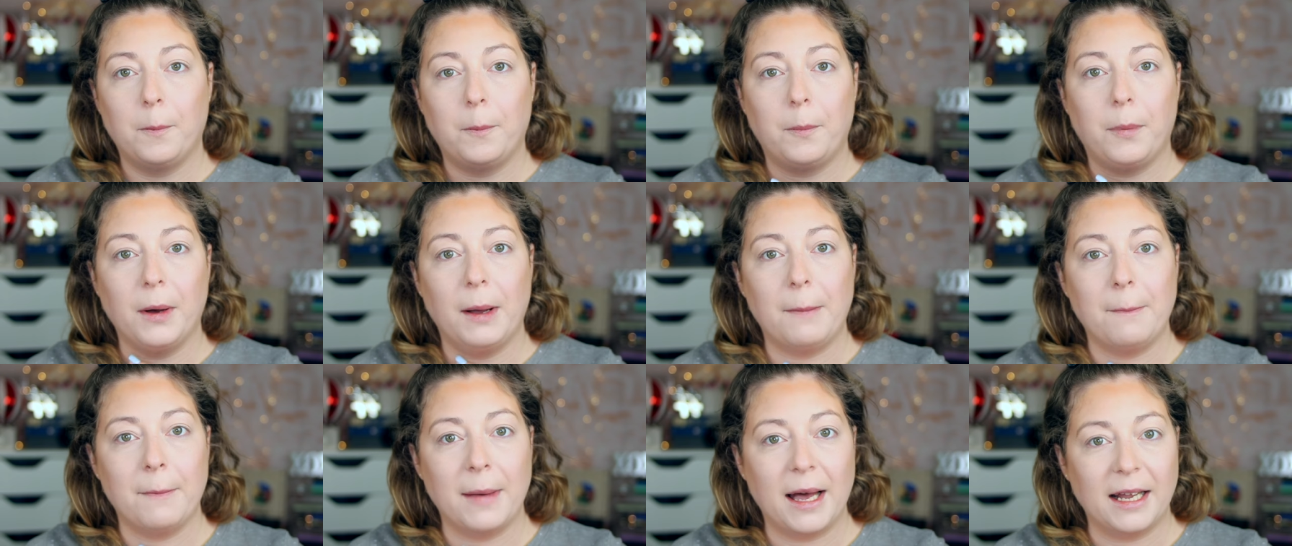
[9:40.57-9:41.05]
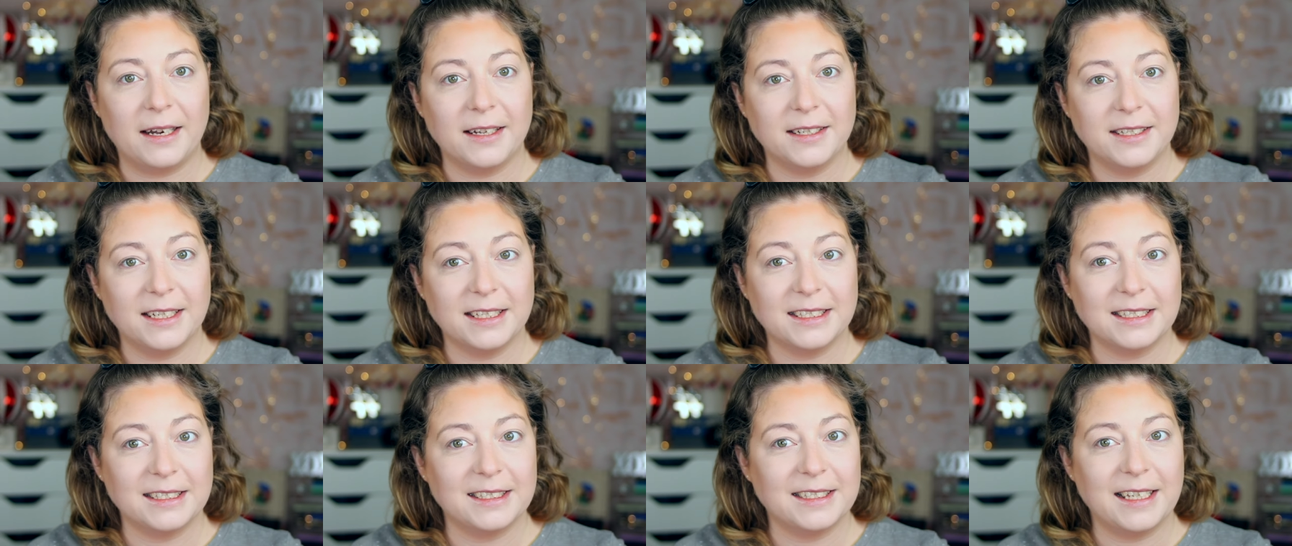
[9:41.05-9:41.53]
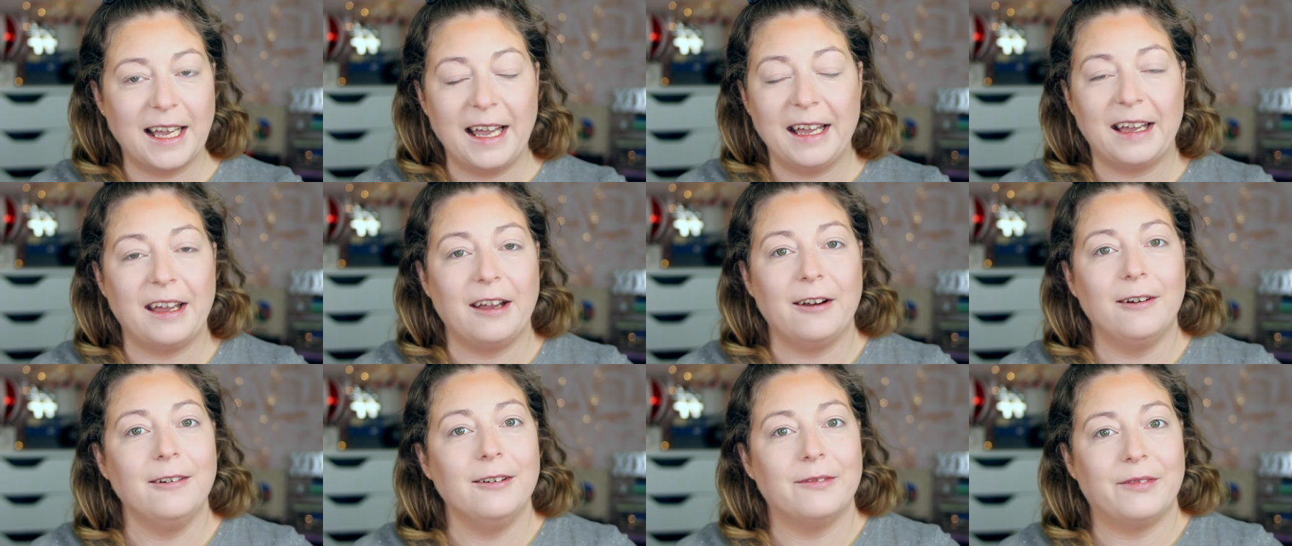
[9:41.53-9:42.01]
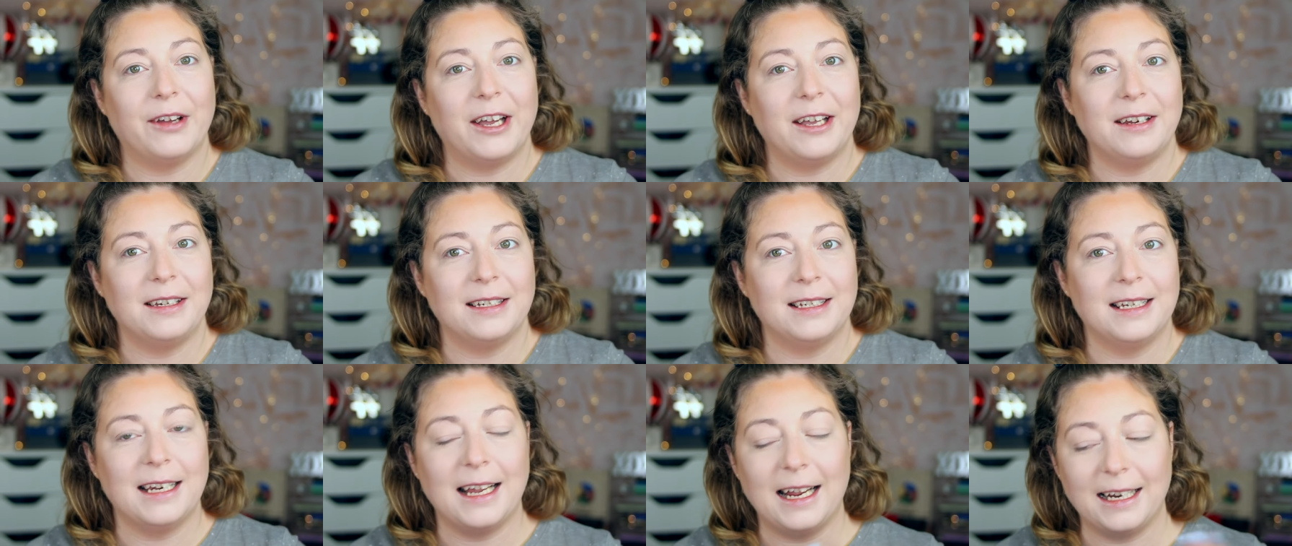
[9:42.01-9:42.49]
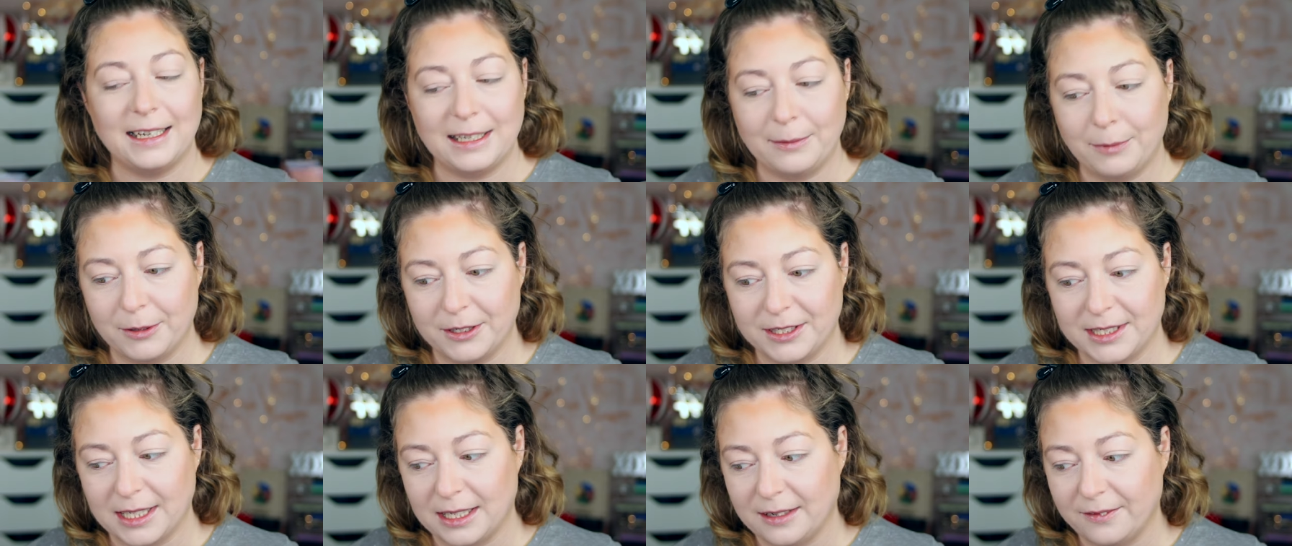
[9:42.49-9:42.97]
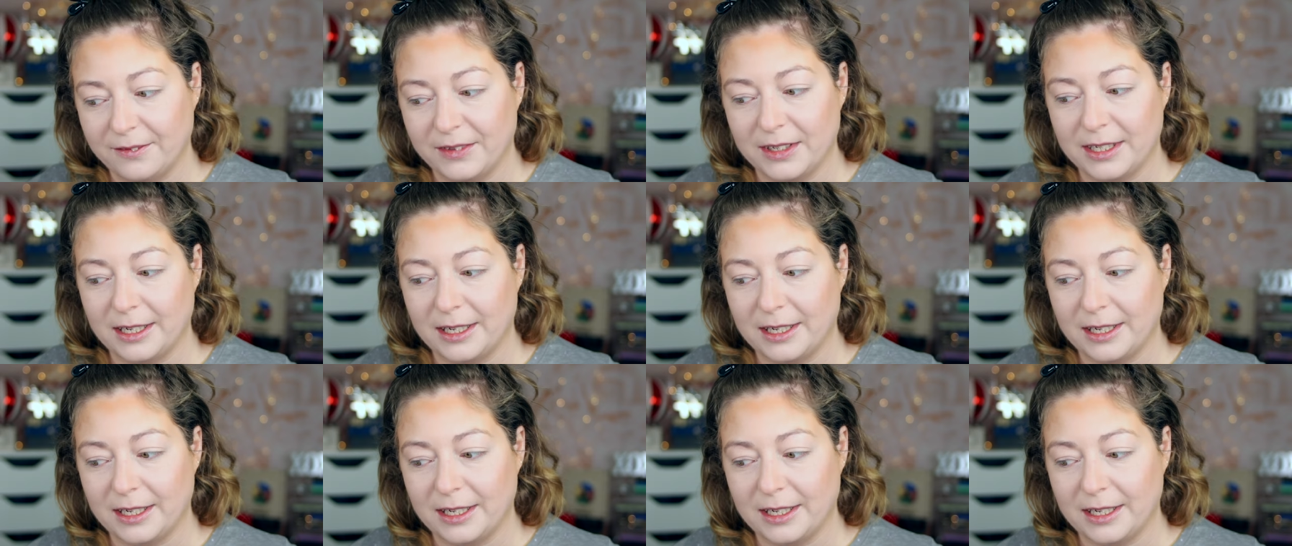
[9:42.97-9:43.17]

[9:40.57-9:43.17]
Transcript: But Meta doesn't take care of it ninety percent of the